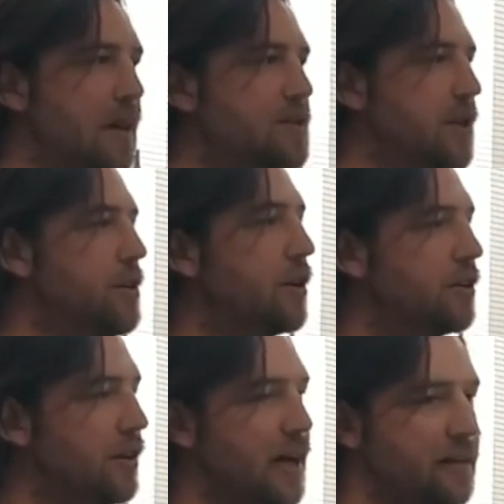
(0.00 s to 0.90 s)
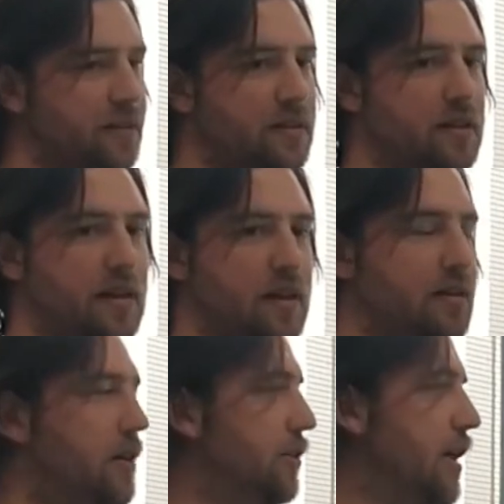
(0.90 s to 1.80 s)
So you can do that.
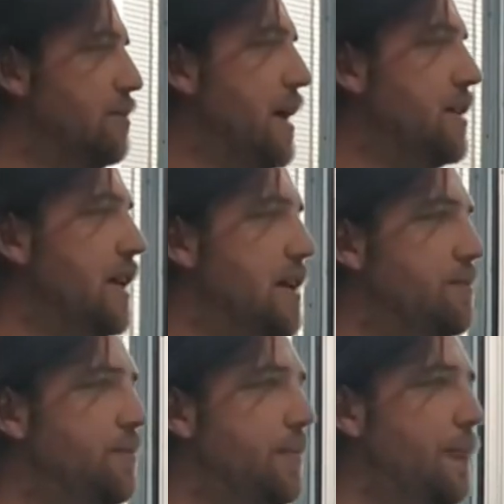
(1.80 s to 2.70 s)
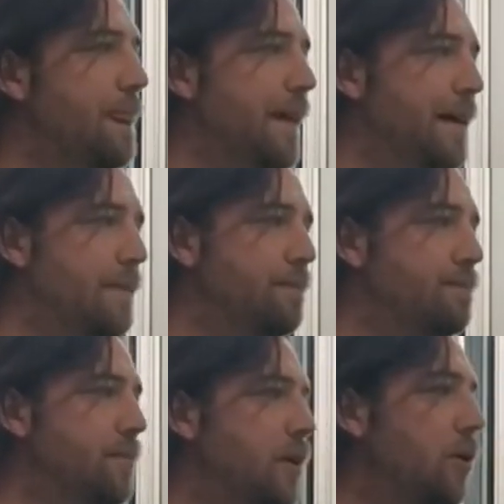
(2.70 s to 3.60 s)
You can do that manually,
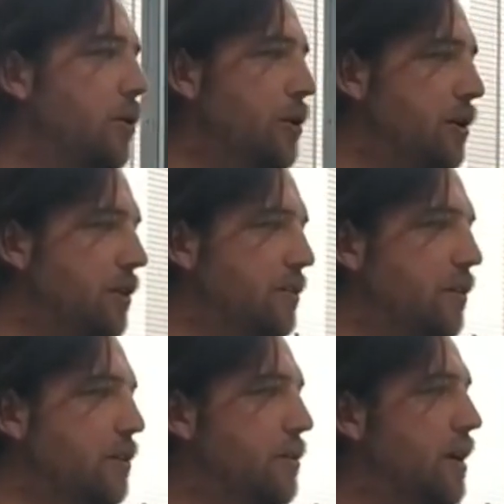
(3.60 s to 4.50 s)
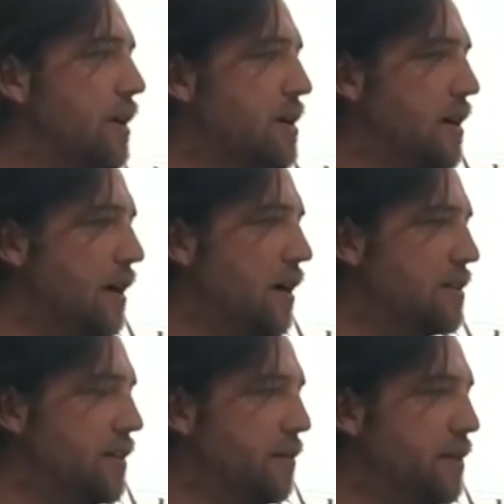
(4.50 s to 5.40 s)
or you can do
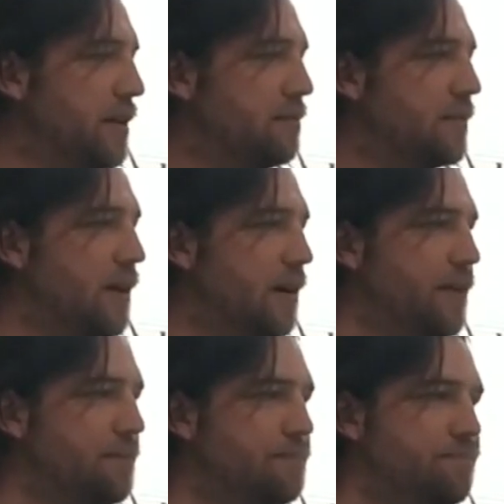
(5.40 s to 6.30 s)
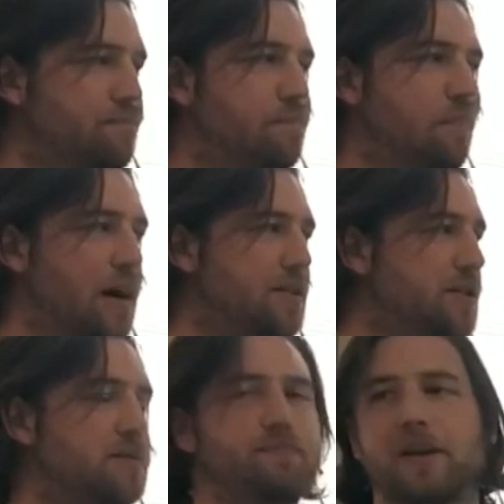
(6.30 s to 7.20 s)
something with a kind of a
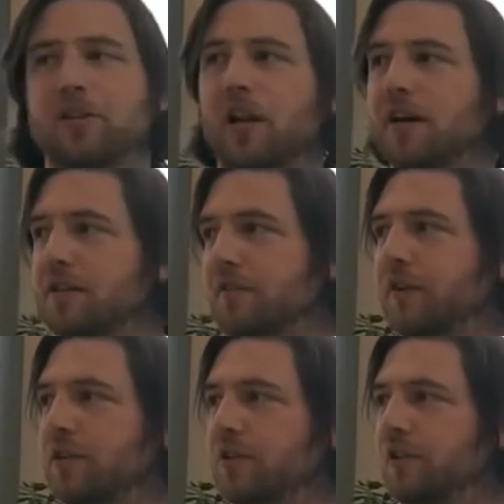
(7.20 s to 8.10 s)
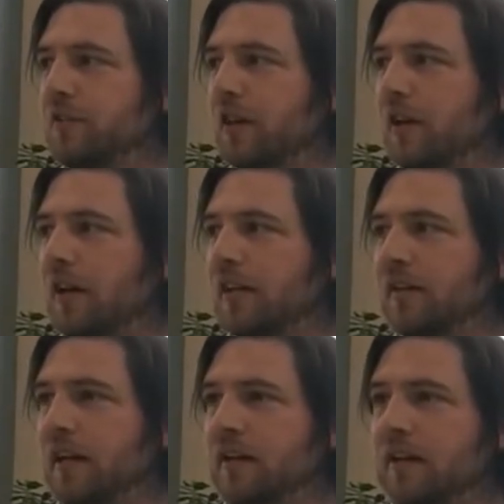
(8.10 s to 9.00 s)
specialized version of the client
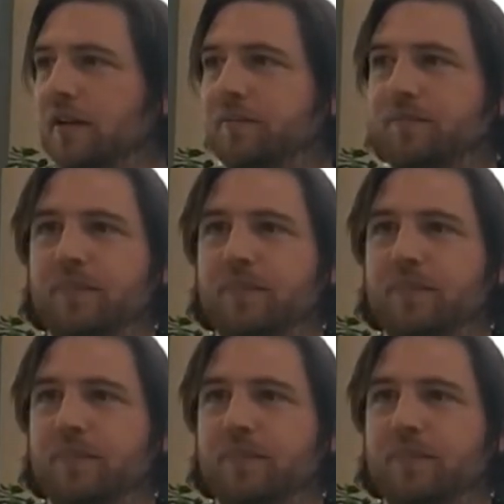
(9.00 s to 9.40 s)
handler.